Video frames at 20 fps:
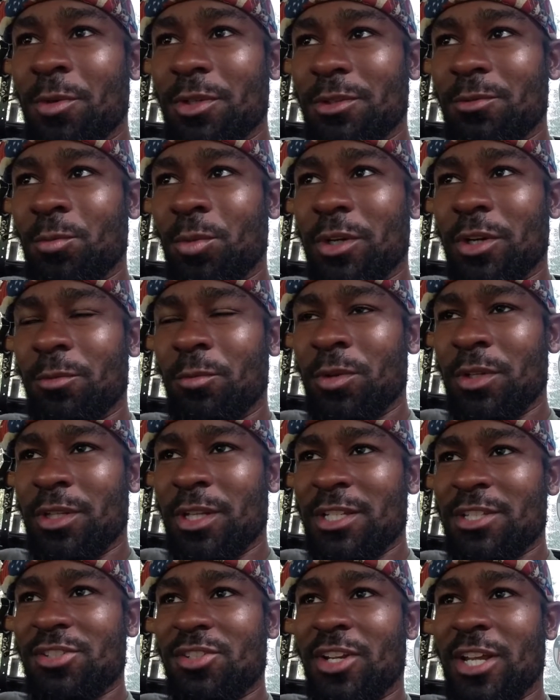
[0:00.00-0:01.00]
what
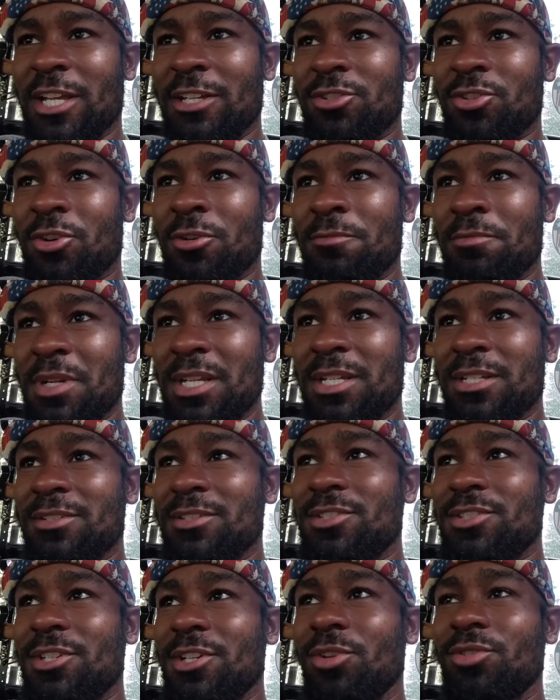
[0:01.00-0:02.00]
this slang term
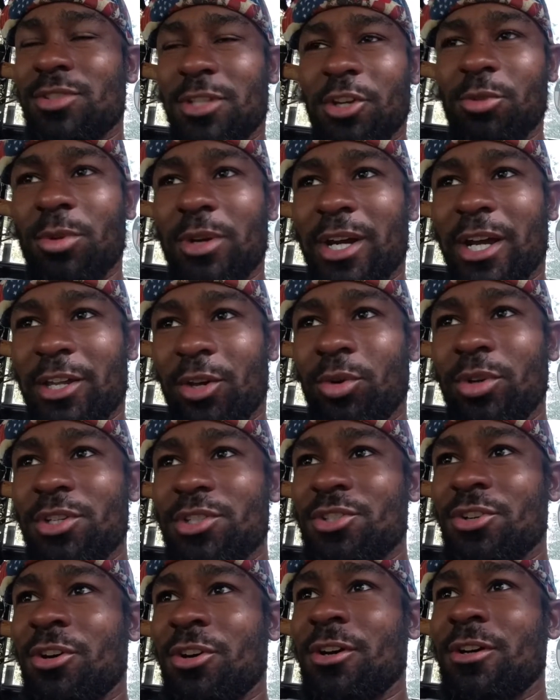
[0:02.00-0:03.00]
means. It'll tell you what
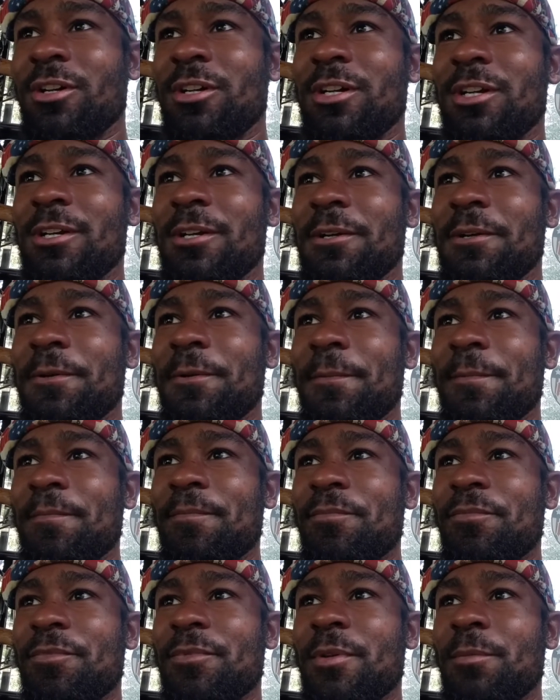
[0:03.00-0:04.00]
coyotes are.
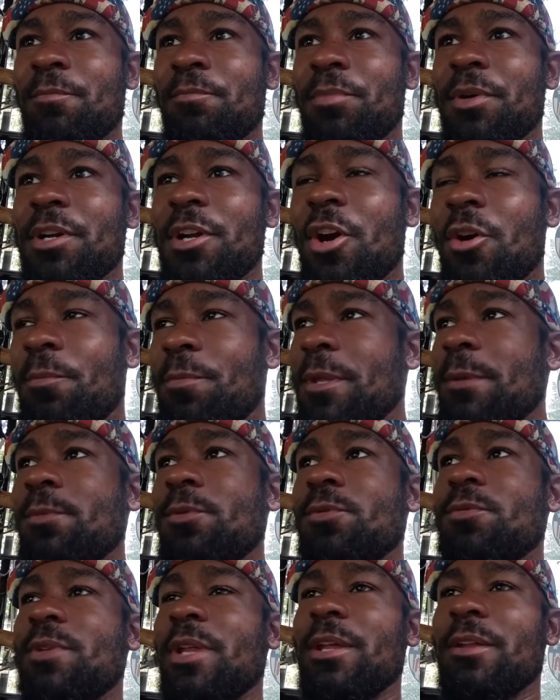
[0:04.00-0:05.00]
But no, these
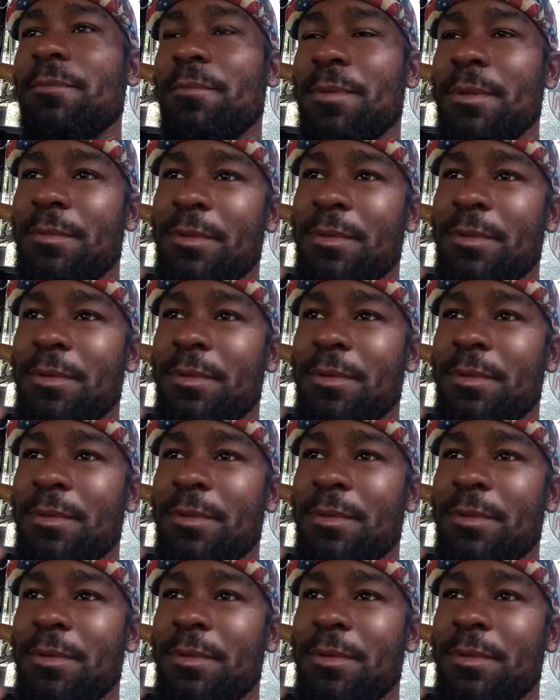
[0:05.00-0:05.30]
people don't